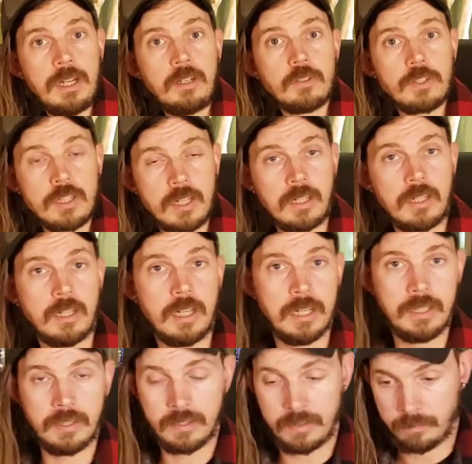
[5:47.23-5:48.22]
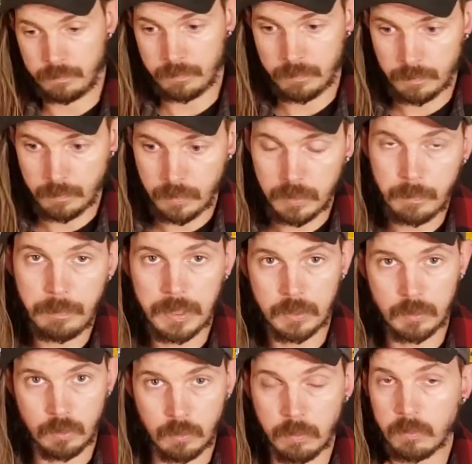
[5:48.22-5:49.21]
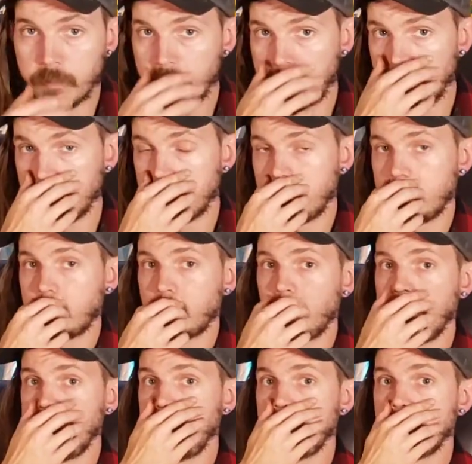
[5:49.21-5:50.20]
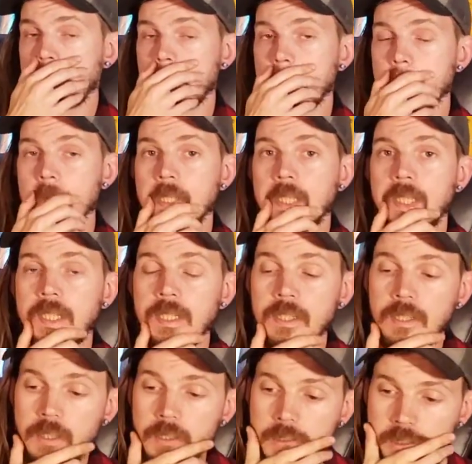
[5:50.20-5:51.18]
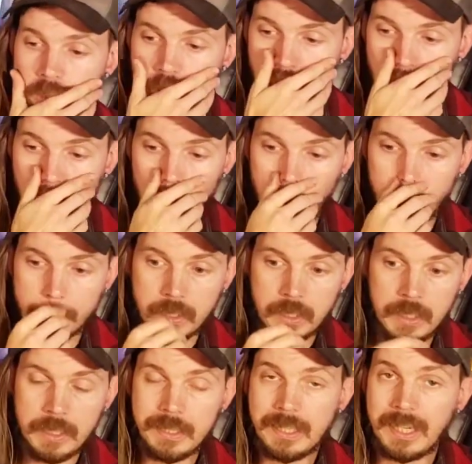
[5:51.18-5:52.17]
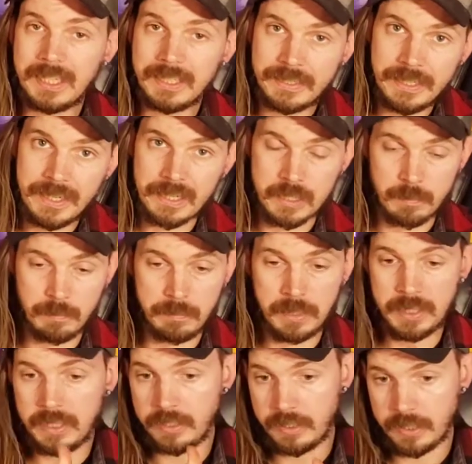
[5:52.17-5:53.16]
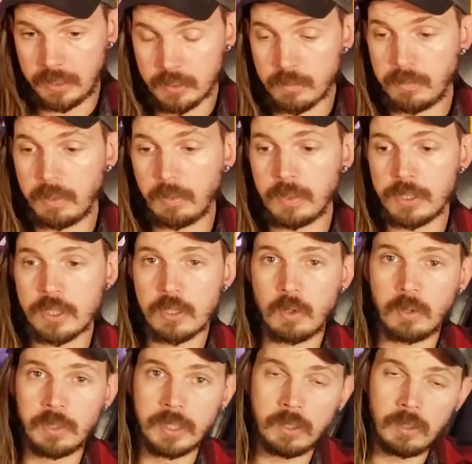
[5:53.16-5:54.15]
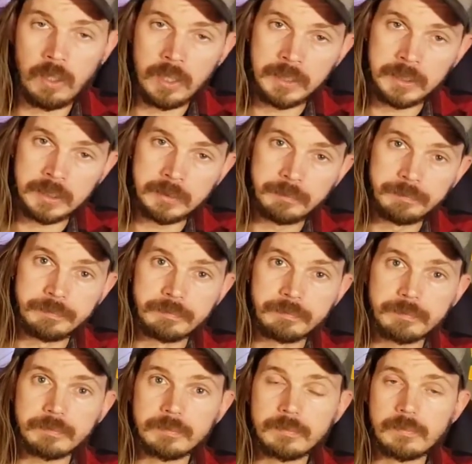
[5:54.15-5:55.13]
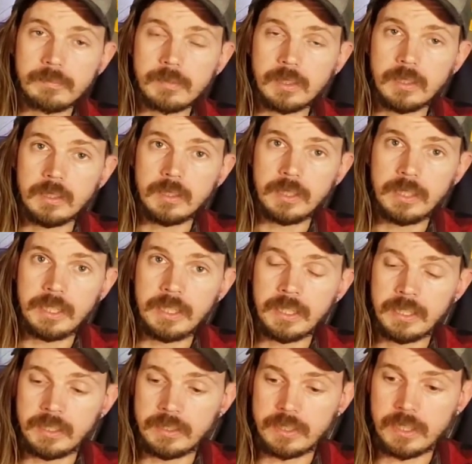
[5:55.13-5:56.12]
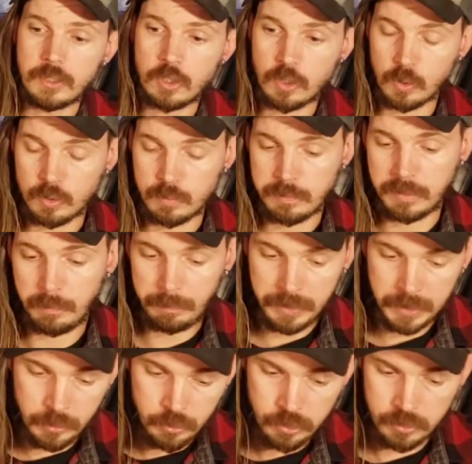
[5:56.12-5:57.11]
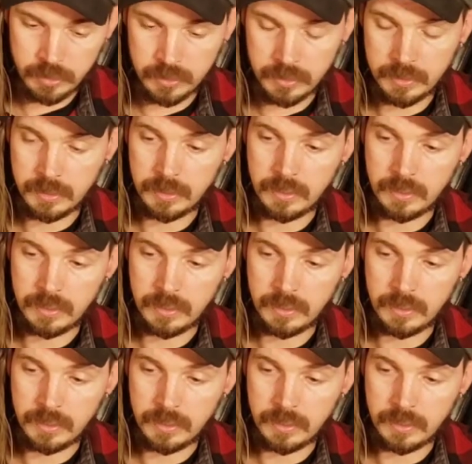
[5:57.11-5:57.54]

else in the paranormal field, right? So he contacts me and he tells me what's going on, and he shows me the picture.